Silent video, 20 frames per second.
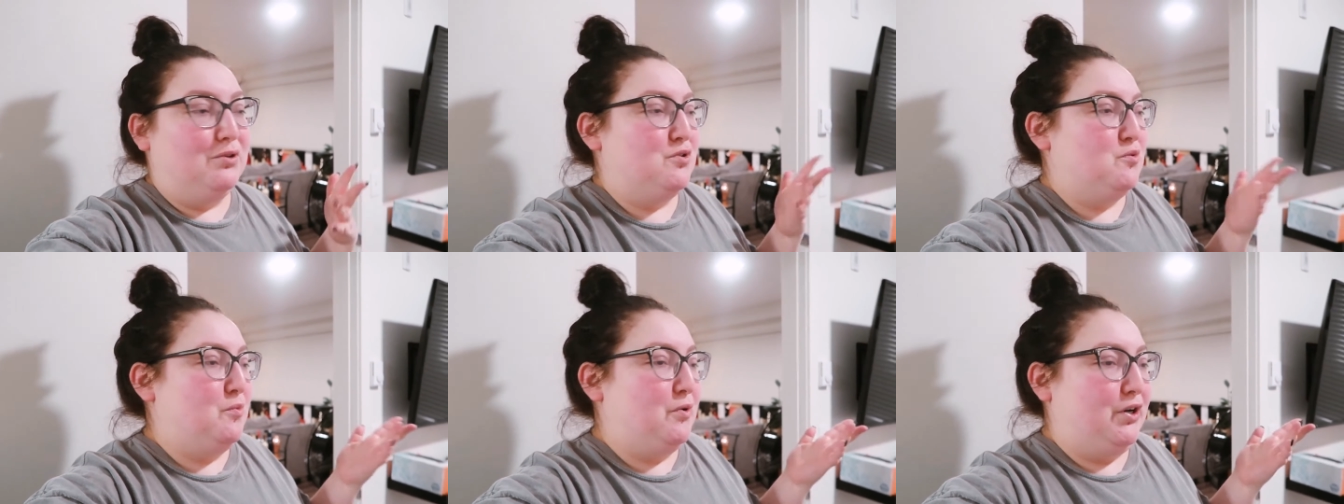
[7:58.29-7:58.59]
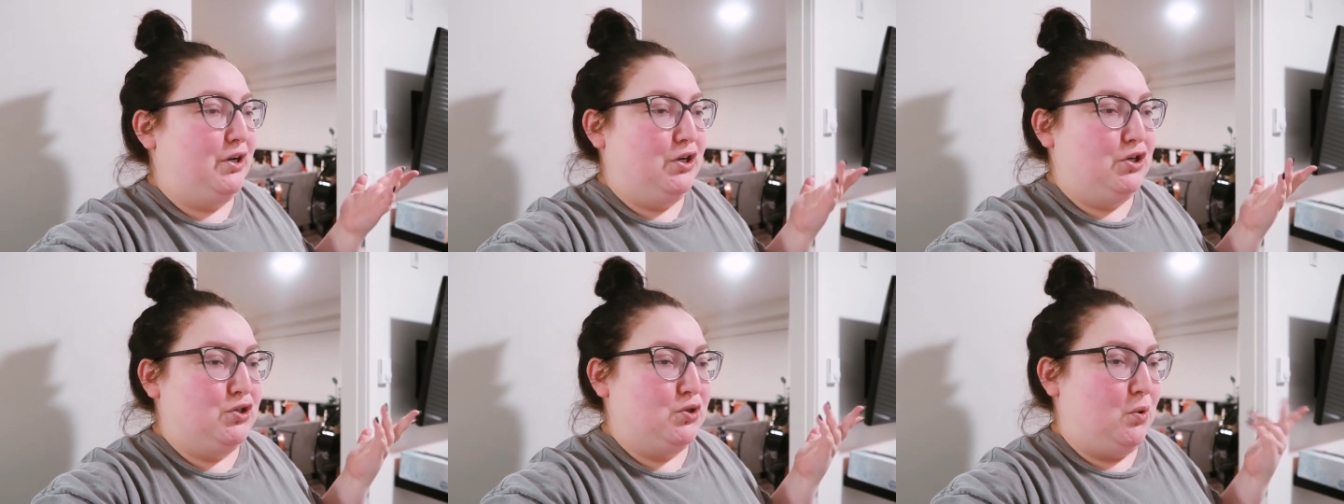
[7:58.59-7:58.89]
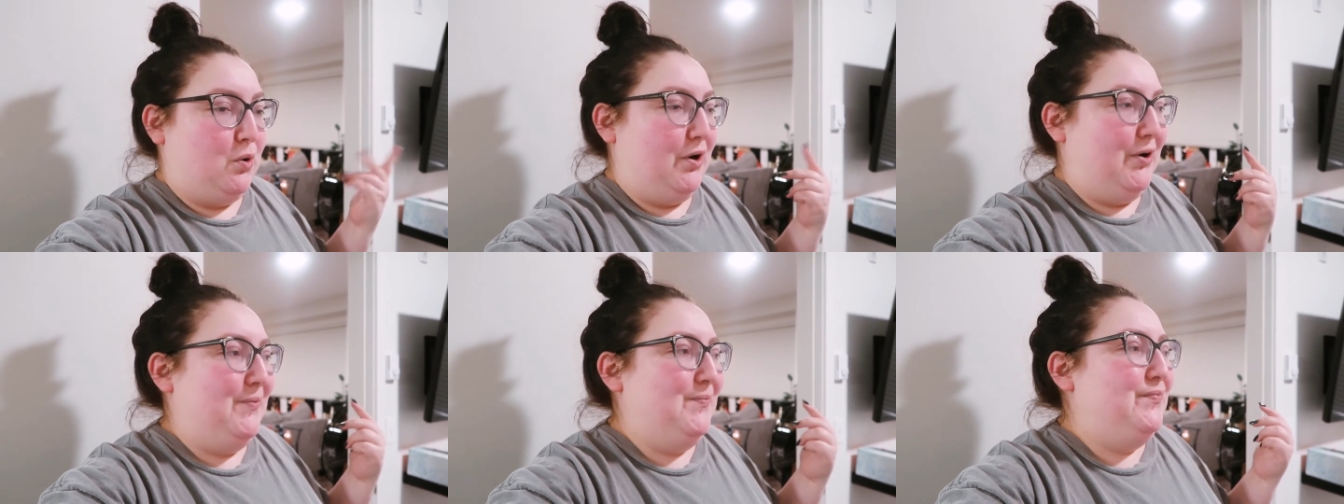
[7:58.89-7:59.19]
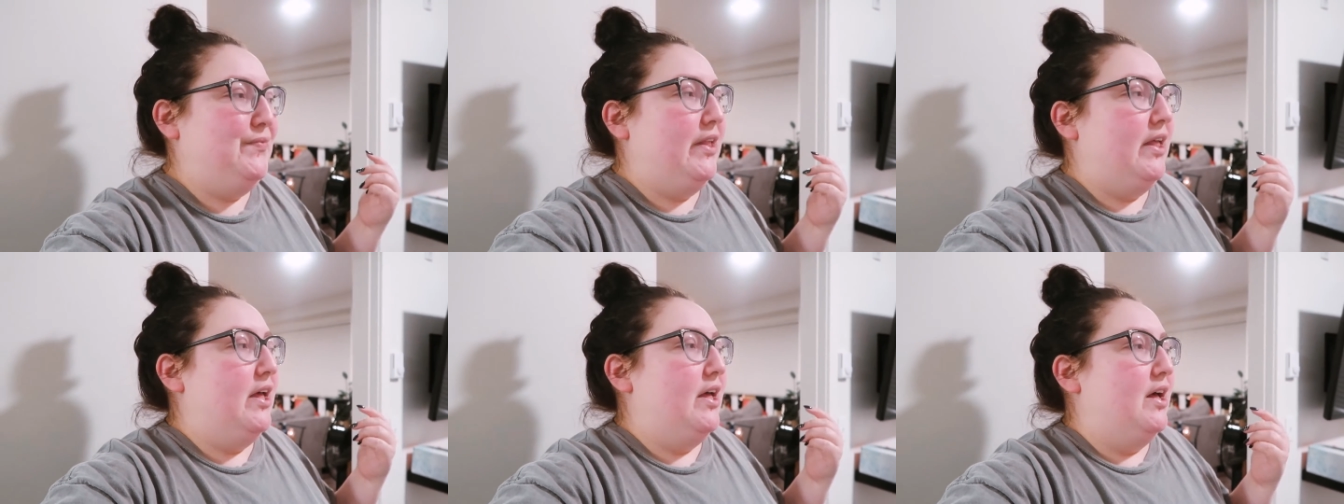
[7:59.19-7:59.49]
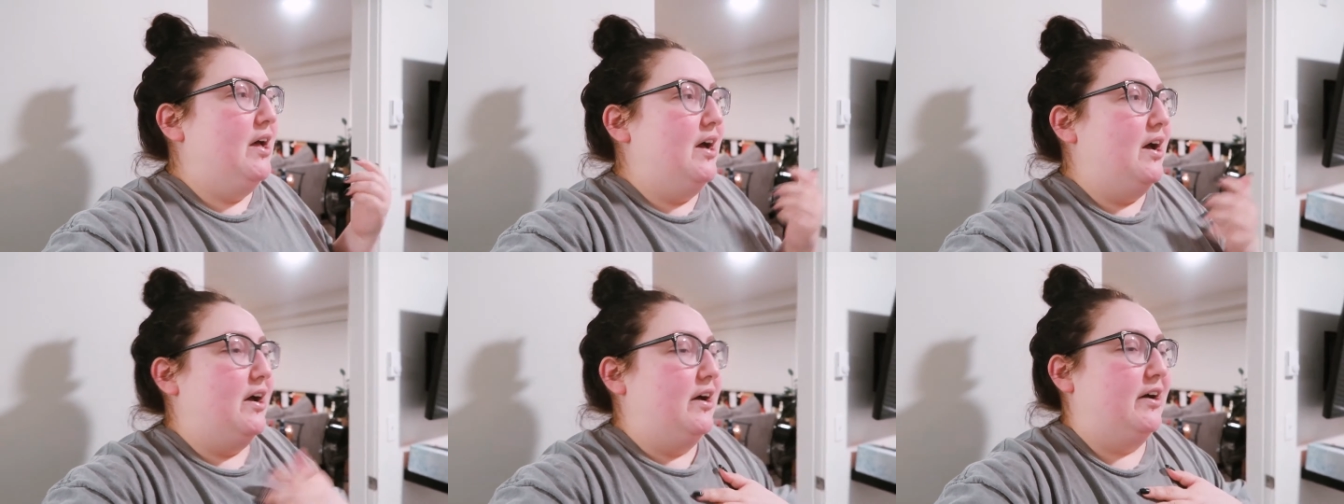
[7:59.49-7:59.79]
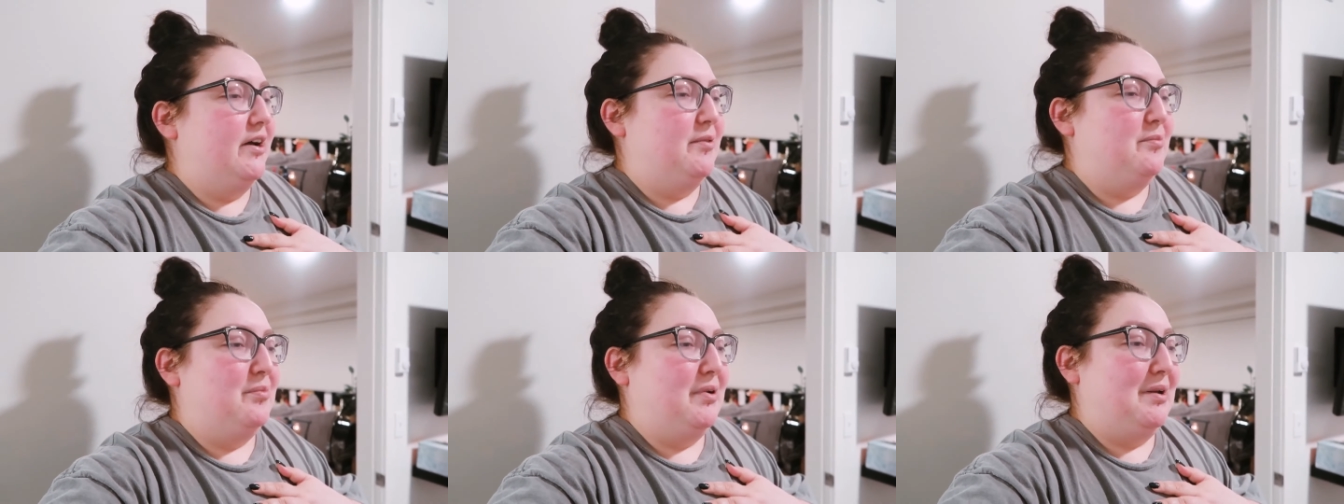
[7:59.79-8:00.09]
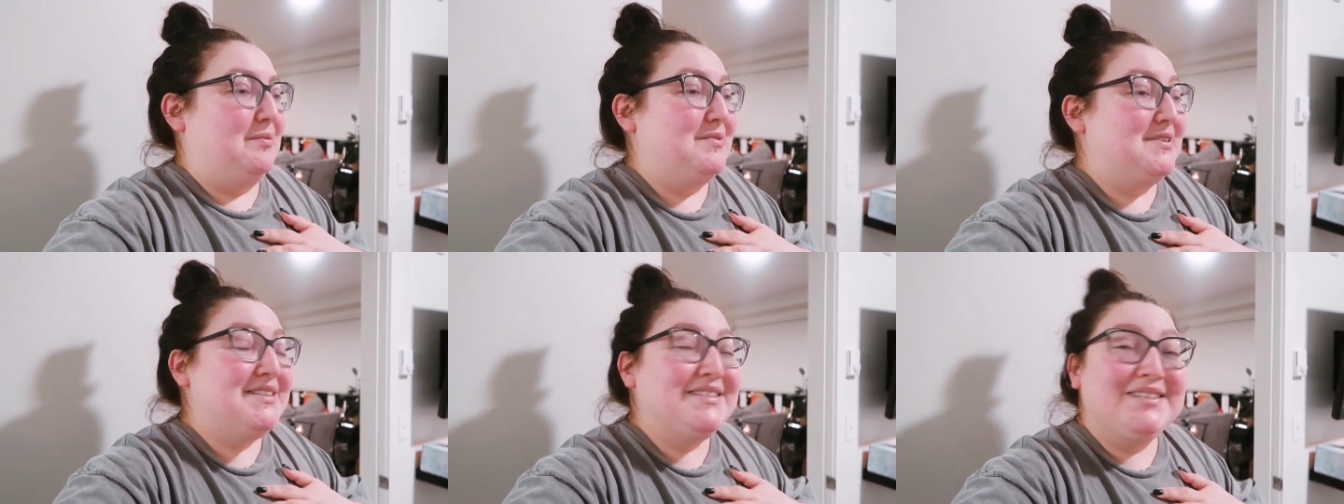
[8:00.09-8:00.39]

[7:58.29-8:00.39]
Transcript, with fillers: It's pretty short, um, but I'm